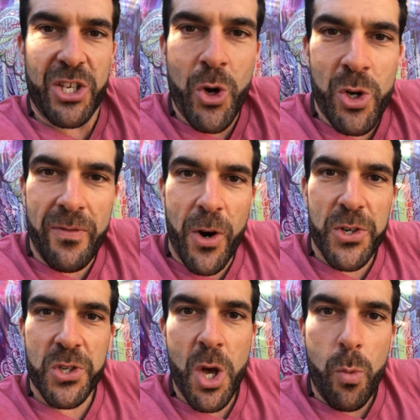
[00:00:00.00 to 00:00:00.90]

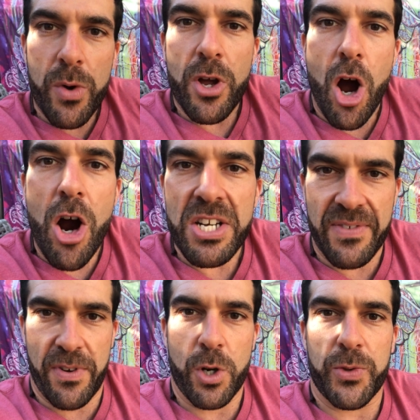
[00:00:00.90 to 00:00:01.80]
universe where there are
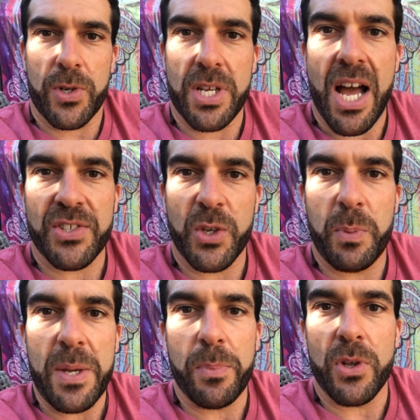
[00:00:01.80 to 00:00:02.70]
difficult or toxic
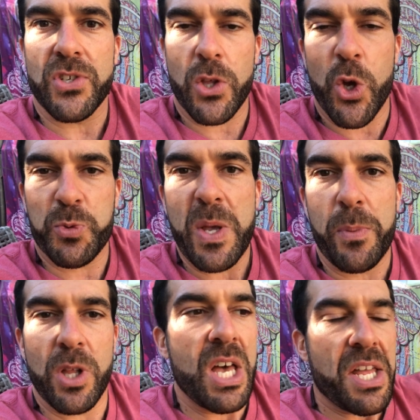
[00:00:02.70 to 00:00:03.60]
people. And so those
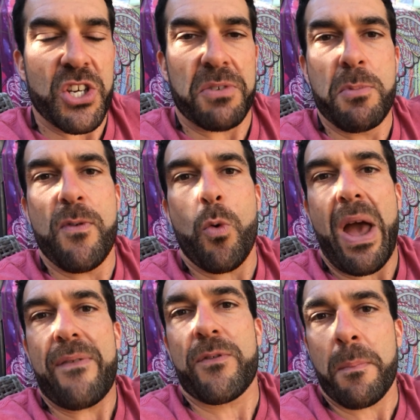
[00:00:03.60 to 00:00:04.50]
people just move
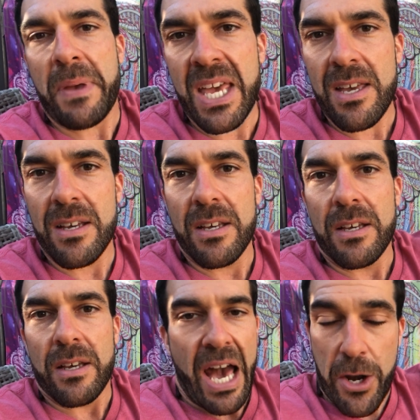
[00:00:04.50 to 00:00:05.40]
away from me
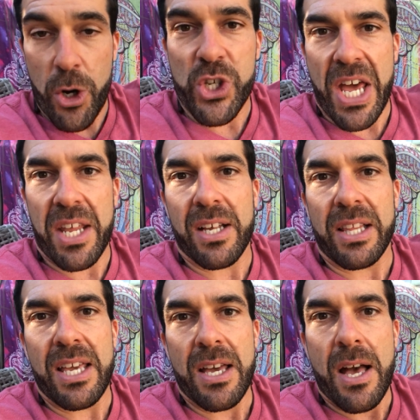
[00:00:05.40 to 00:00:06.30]

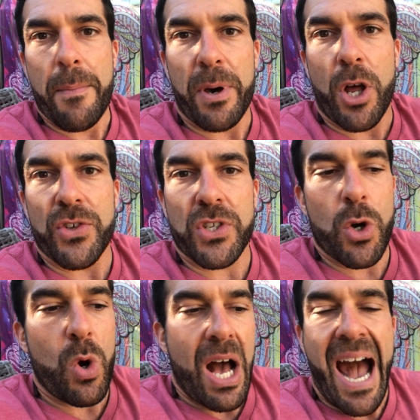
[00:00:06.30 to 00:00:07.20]
energetically, but
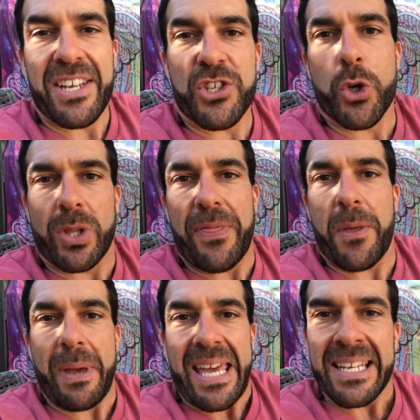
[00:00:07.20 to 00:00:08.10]
also I just don't let
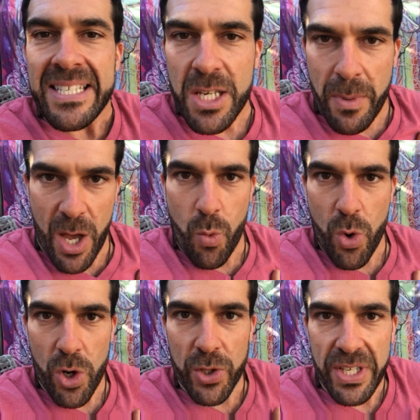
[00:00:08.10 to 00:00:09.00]
them into my
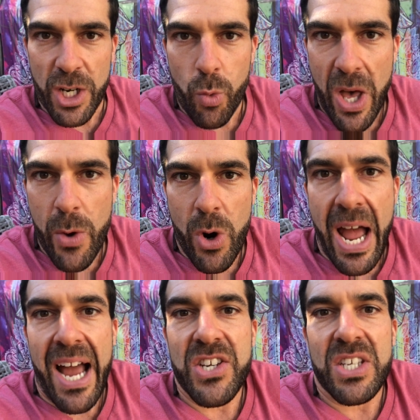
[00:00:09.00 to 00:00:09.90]
world in a way where I
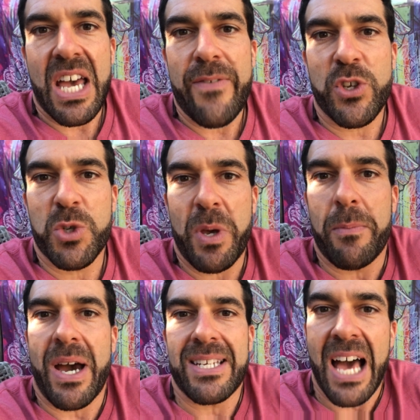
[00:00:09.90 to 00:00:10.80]
actually have to
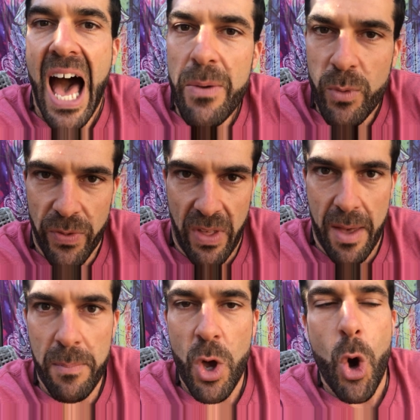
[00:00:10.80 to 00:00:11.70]
spend my time with
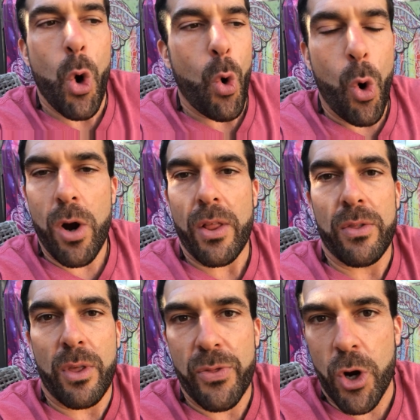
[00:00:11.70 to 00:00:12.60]
them. Or,
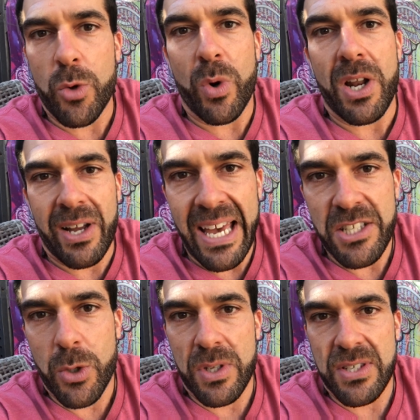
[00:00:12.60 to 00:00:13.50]
in the third one I'll
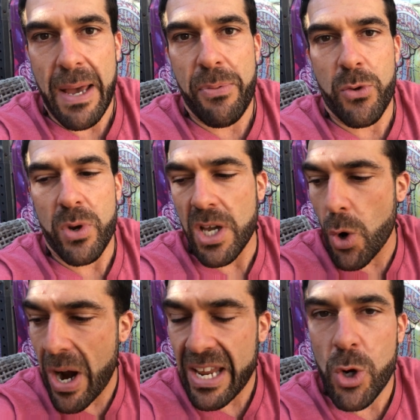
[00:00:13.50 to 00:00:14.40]
get to in step three,
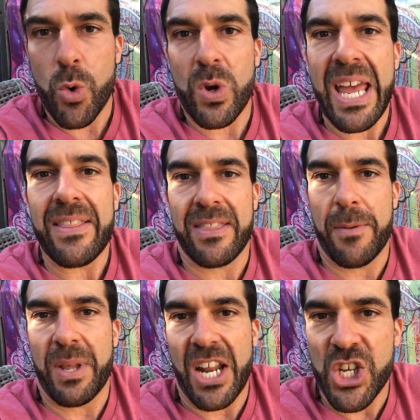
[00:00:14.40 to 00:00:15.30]
or I create
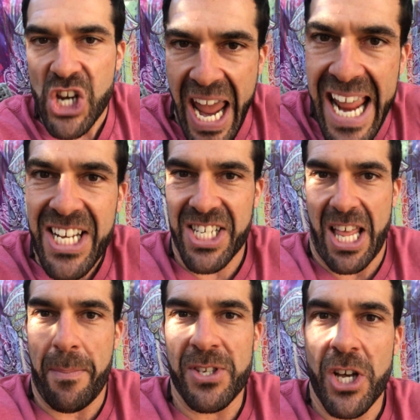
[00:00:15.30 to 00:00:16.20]
them and I change
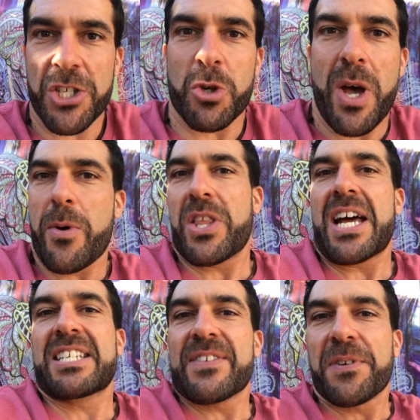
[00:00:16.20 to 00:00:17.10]
them in such a way where they're
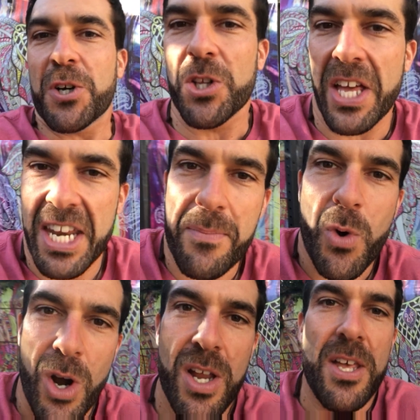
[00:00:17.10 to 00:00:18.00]
not difficult
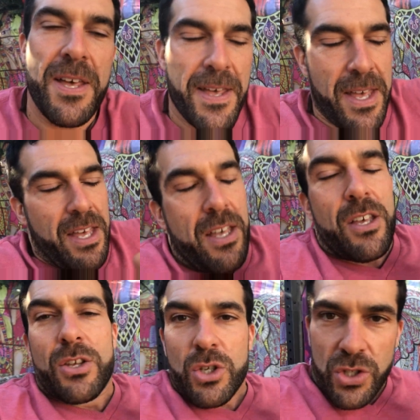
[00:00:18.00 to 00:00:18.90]
anymore.
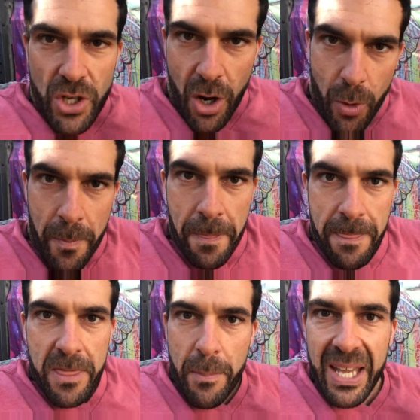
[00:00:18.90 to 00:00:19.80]
So,
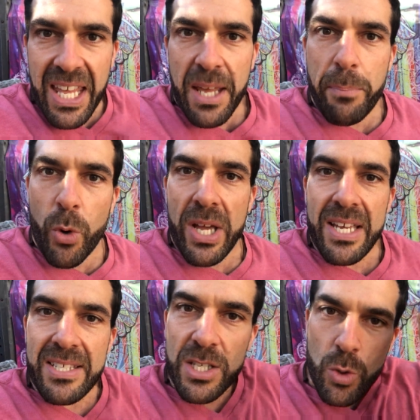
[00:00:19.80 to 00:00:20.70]
the beginning point
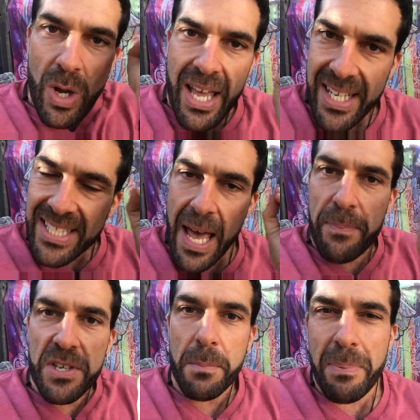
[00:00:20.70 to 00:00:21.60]
is to
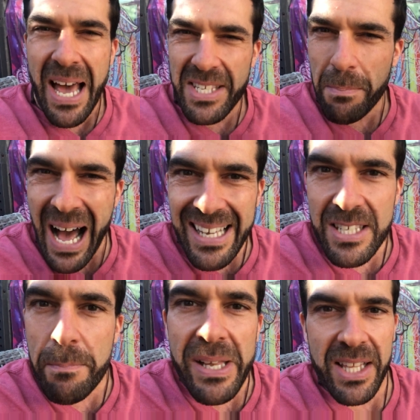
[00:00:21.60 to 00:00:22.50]
accept as a, as a
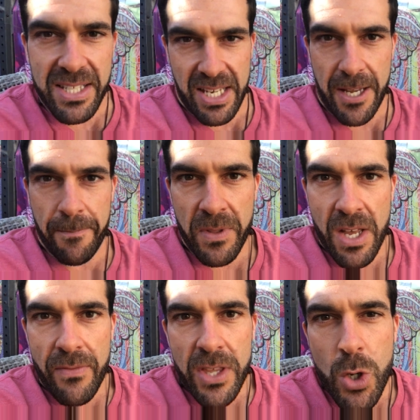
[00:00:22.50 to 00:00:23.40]
possibility
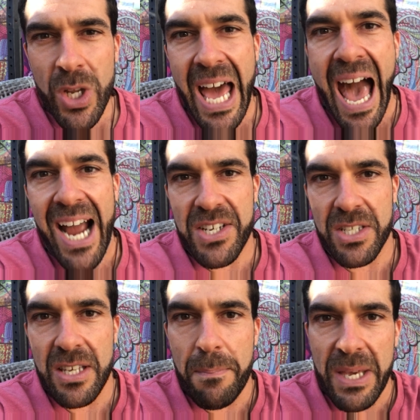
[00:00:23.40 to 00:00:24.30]
that you can
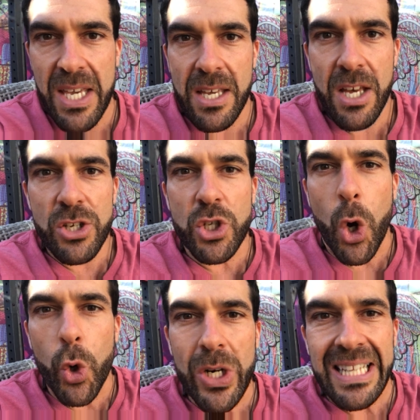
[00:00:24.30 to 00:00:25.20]
actually be
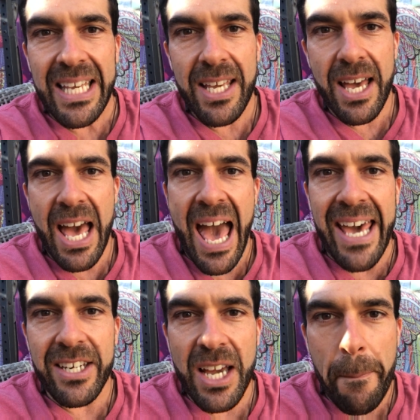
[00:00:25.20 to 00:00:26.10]
totally
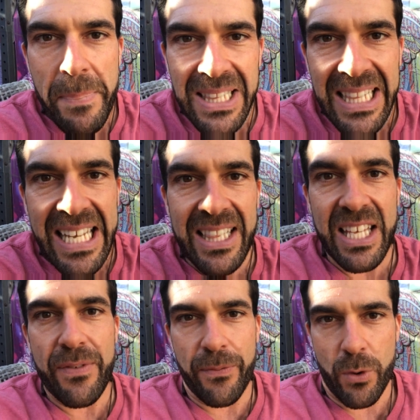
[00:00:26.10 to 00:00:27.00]
and
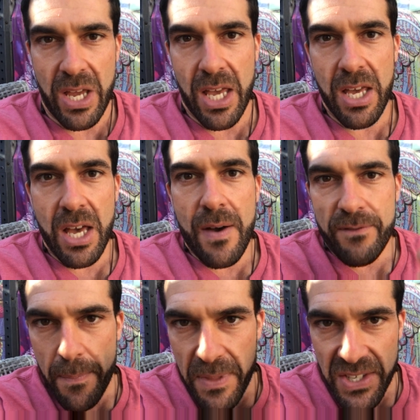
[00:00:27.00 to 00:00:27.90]
completely free
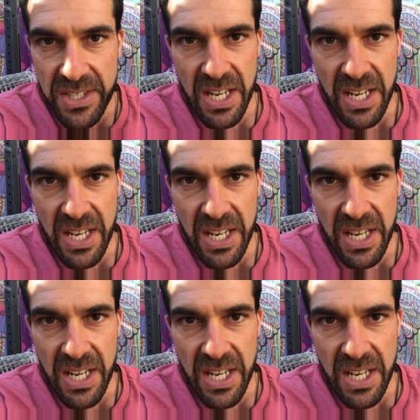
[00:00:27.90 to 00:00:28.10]
from this